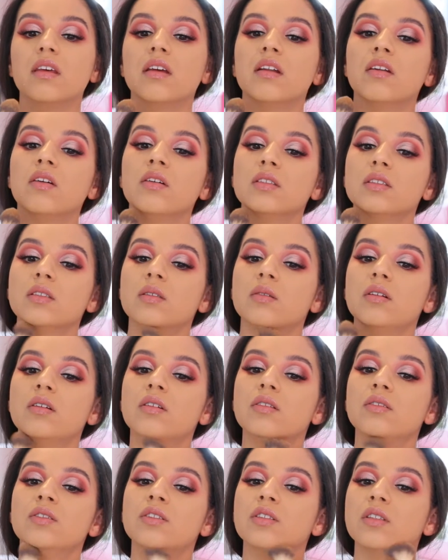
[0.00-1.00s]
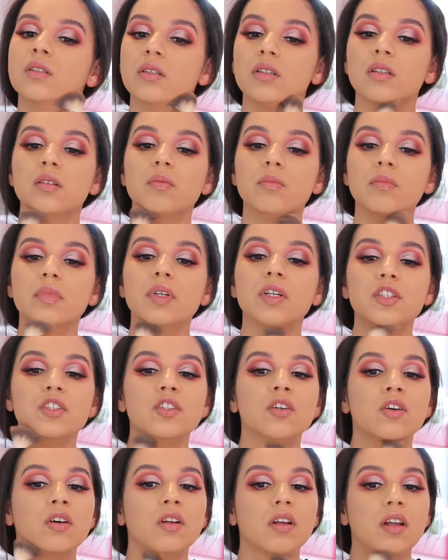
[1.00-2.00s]
then also under my
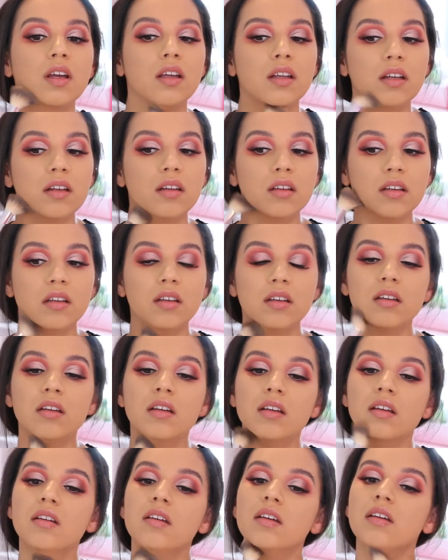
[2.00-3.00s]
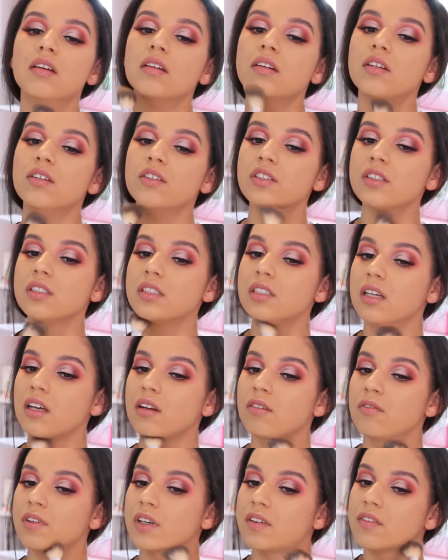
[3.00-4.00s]
jawline, just to
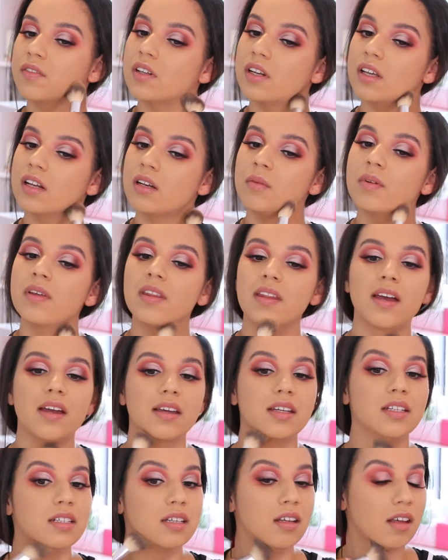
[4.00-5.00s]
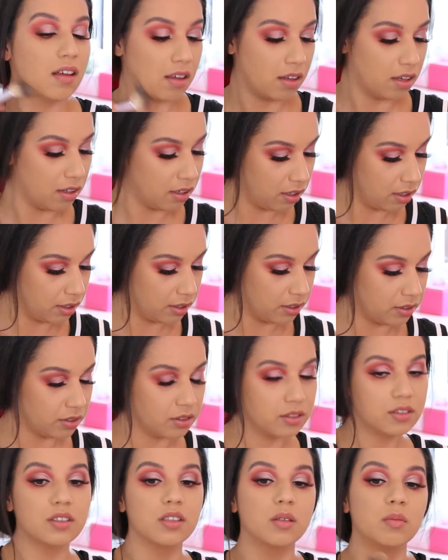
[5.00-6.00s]
get rid of a little bit of that
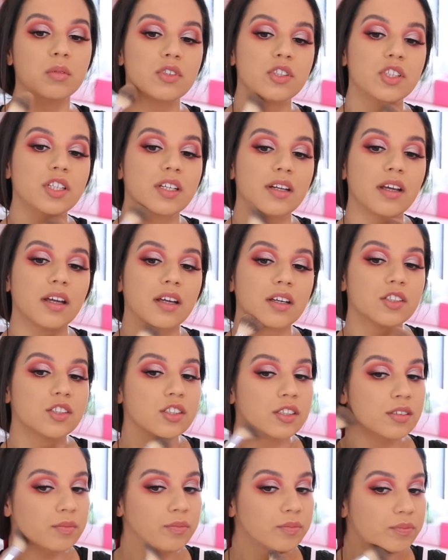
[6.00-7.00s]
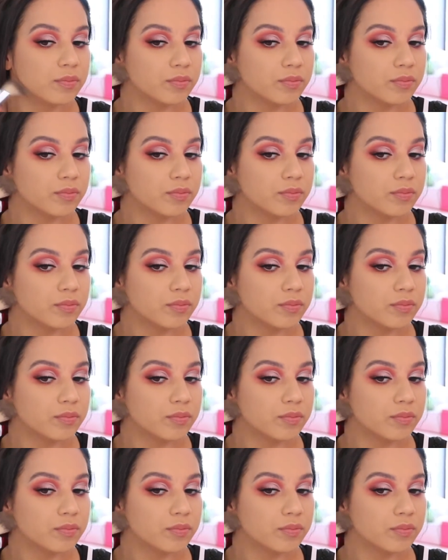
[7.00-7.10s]
double chin action.